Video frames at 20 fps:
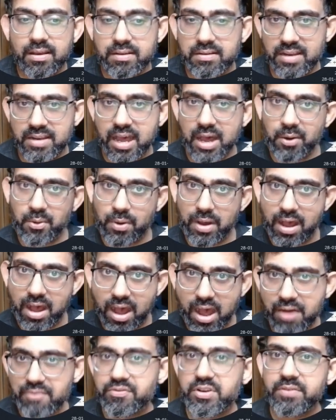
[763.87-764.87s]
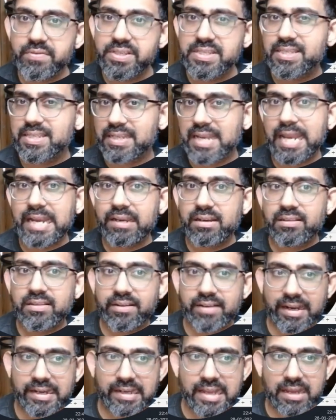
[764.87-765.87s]
Now, after we select the
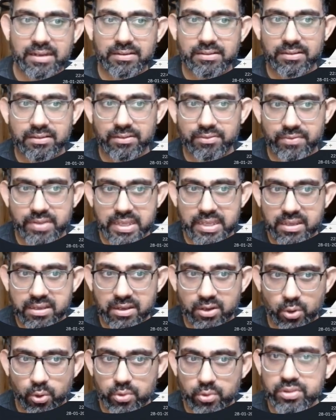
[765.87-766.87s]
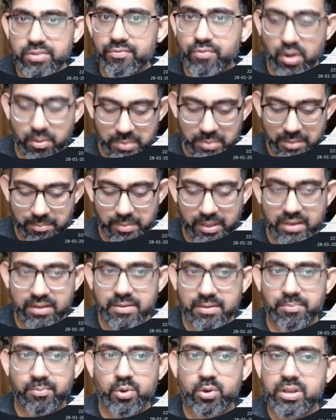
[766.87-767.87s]
rectangle, we go to the formula bar,
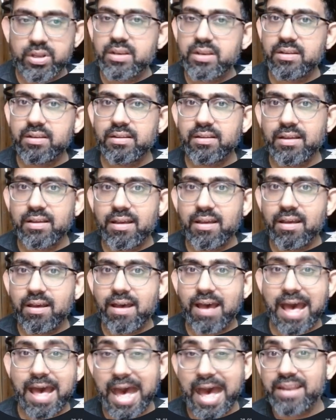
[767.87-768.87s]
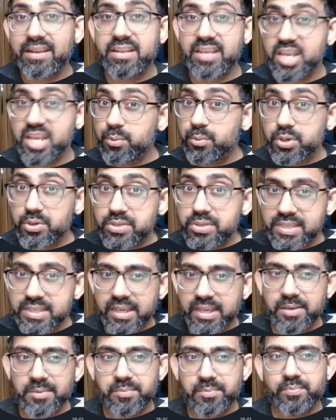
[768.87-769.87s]
put in an equal to
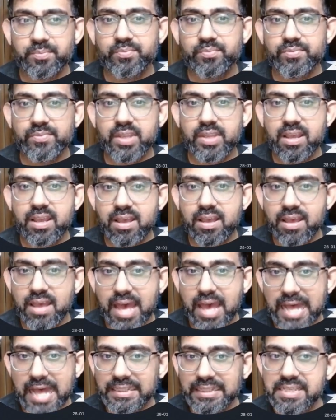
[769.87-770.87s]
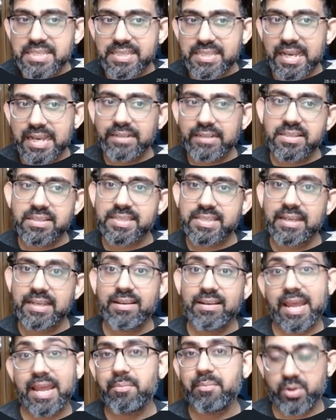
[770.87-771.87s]
sign, and then select the cell
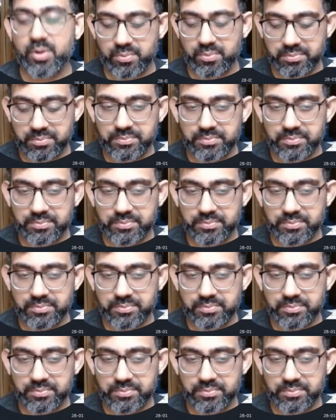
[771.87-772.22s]
M2.